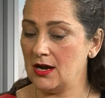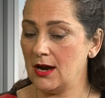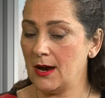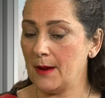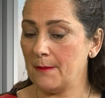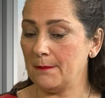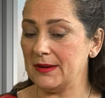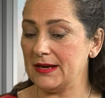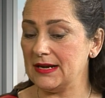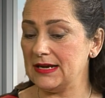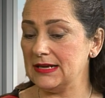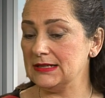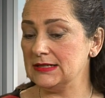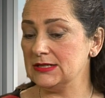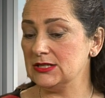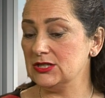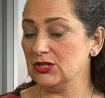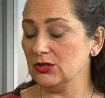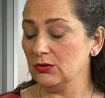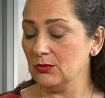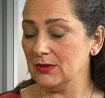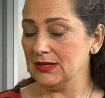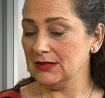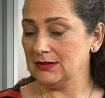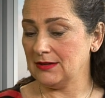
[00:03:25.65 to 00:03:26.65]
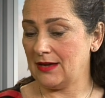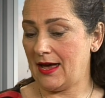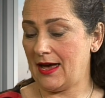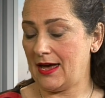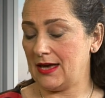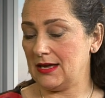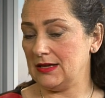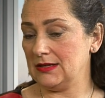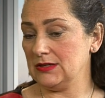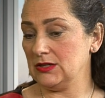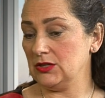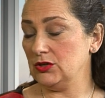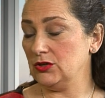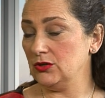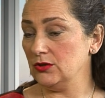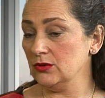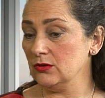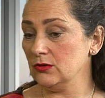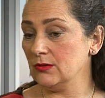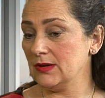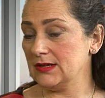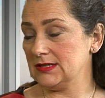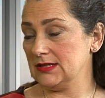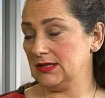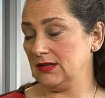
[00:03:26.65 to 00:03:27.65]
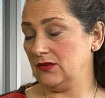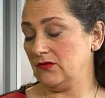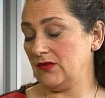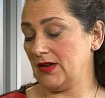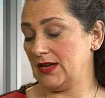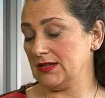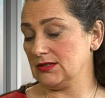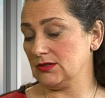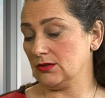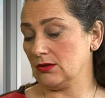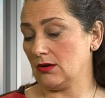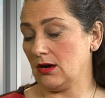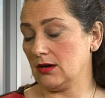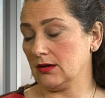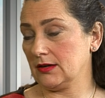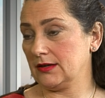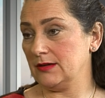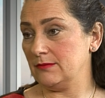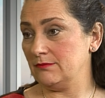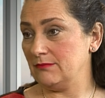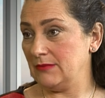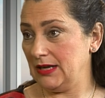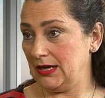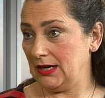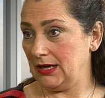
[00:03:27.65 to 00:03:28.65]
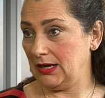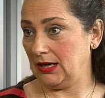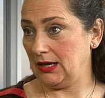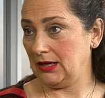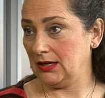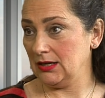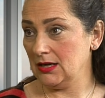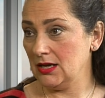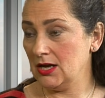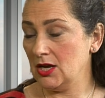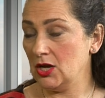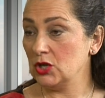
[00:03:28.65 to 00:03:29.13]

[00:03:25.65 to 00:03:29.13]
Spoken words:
But in doing that, you as the investor are committing